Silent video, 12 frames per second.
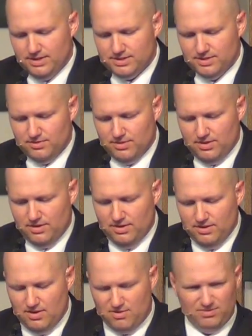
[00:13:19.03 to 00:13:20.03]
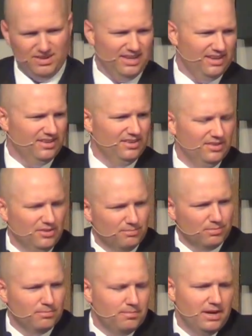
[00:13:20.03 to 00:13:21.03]
so hopefully uh, you're
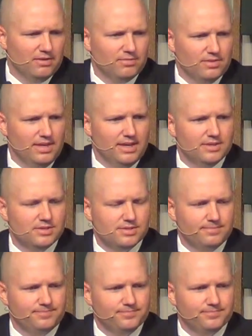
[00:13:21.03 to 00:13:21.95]
prepared for this.